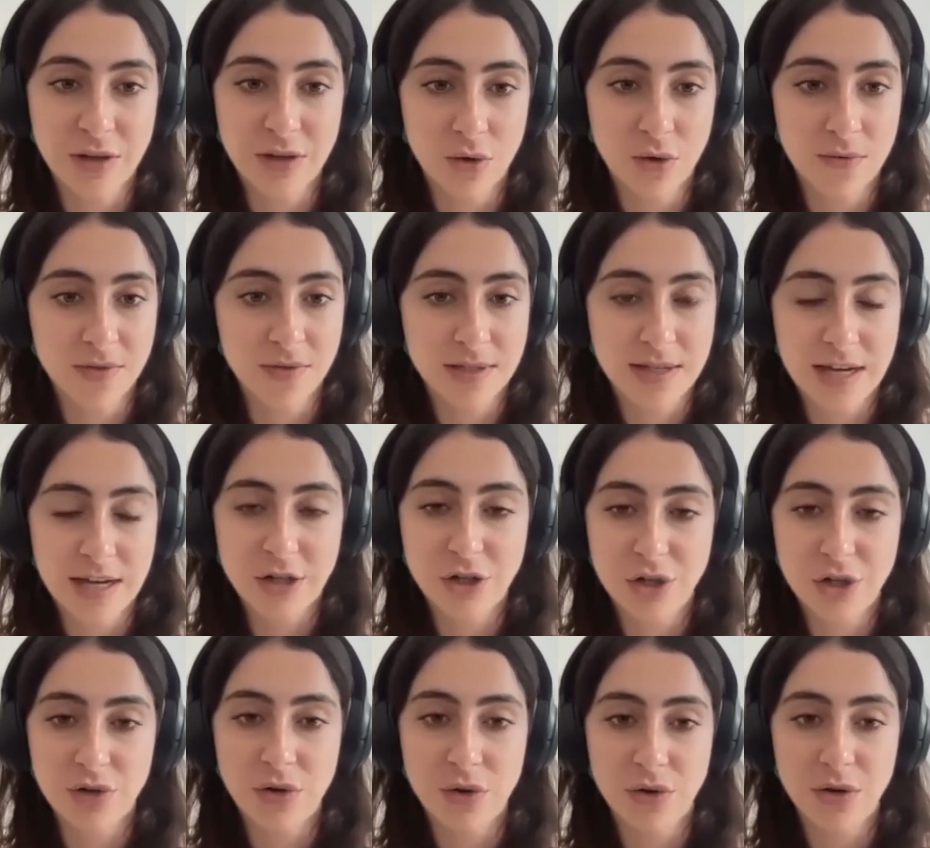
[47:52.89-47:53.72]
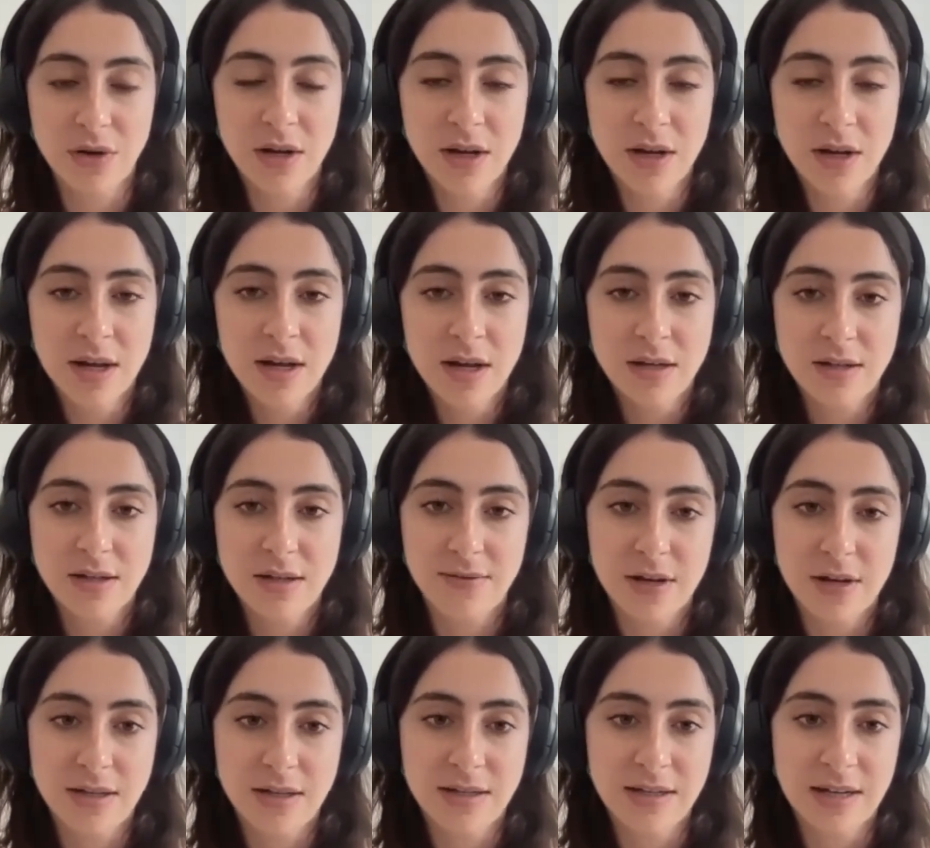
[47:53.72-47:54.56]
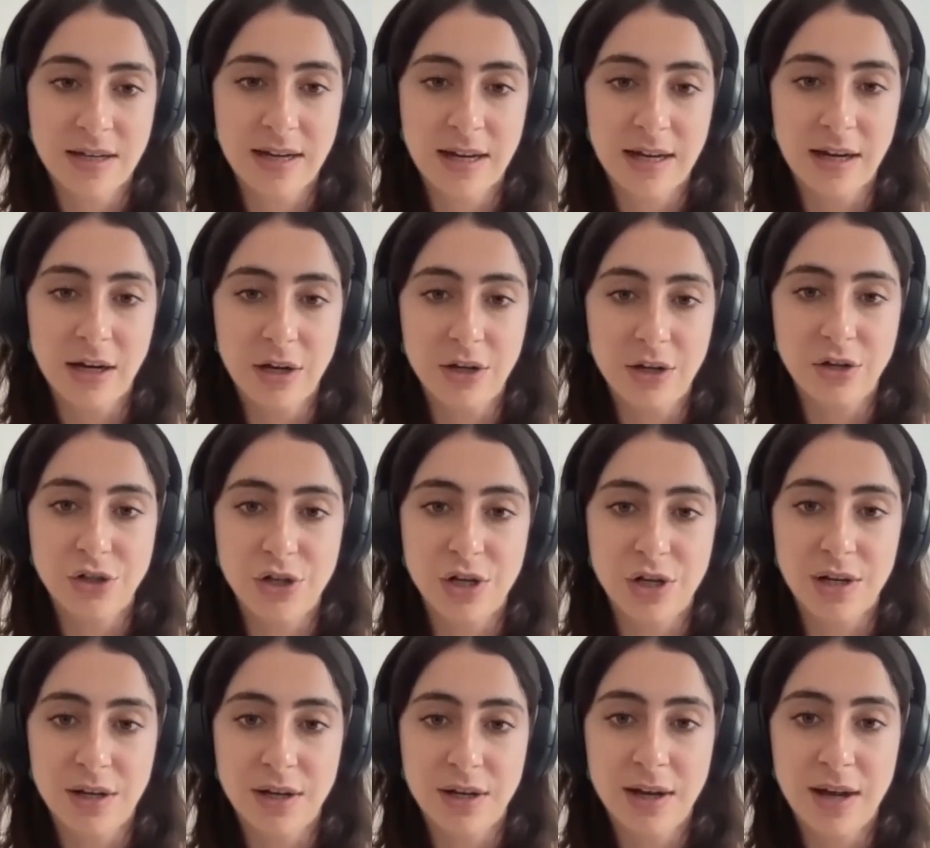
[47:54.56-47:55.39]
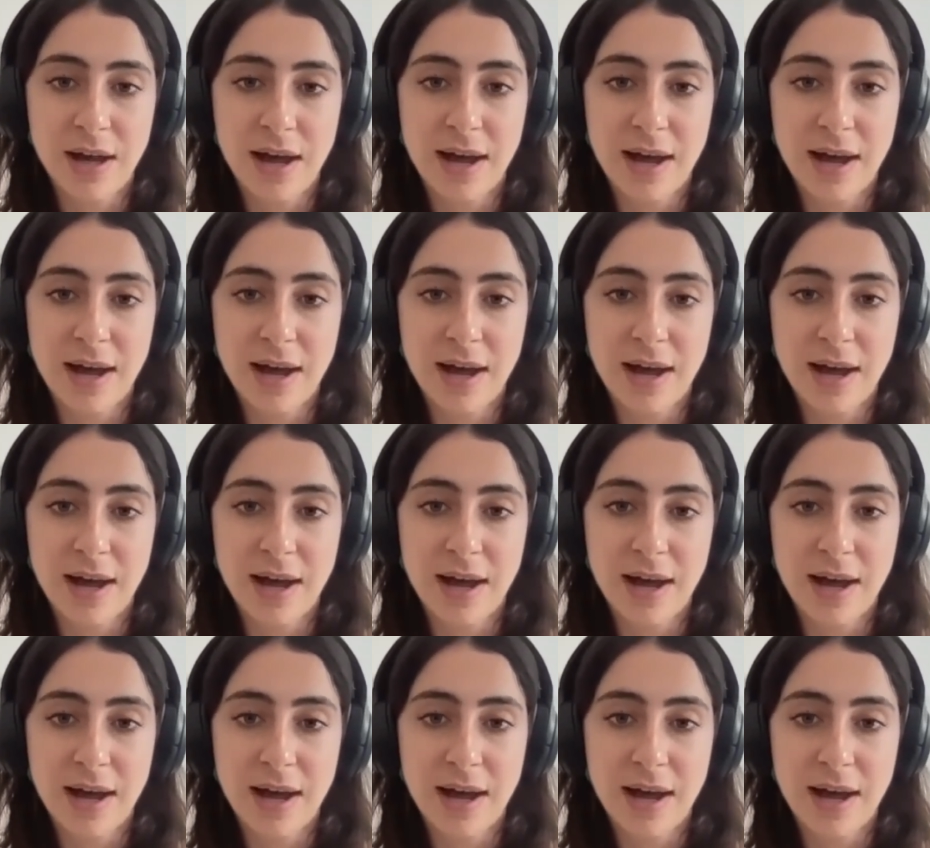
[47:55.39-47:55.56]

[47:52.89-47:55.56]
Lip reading: the conversation on diversity and inclusion.